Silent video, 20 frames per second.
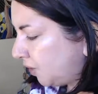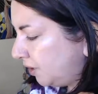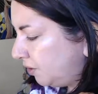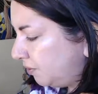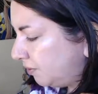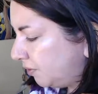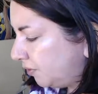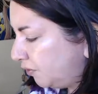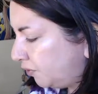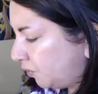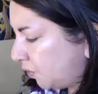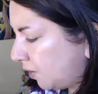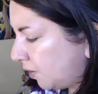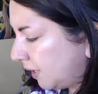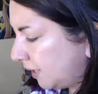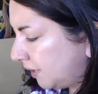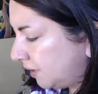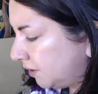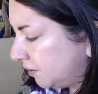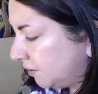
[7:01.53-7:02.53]
to
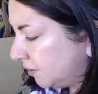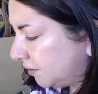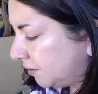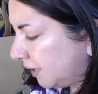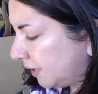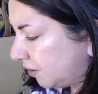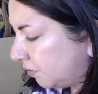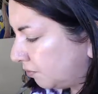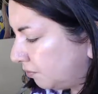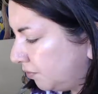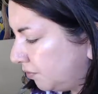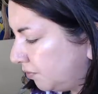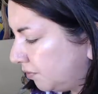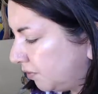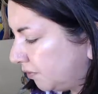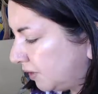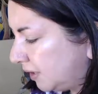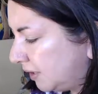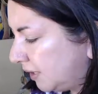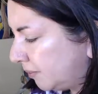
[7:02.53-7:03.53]
avoid, like the route
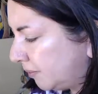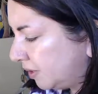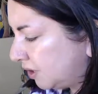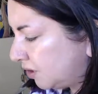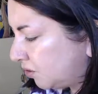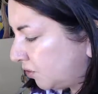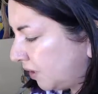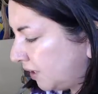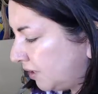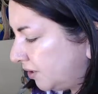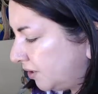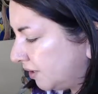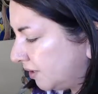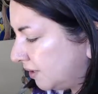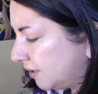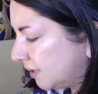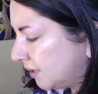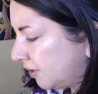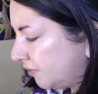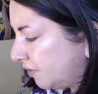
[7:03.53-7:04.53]
of the
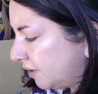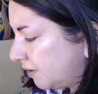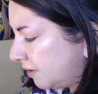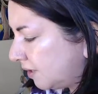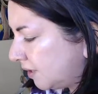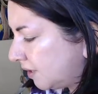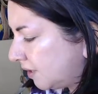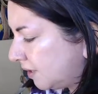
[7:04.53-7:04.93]
demonstrations and everything,